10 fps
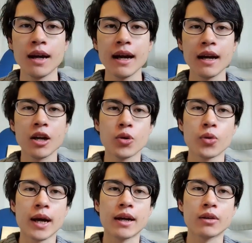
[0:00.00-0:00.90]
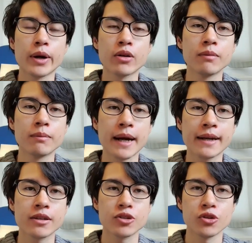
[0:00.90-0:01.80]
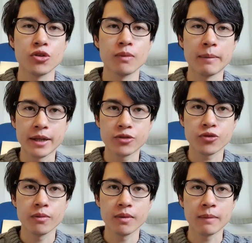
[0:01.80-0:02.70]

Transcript: Hello and welcome back to my bedroom.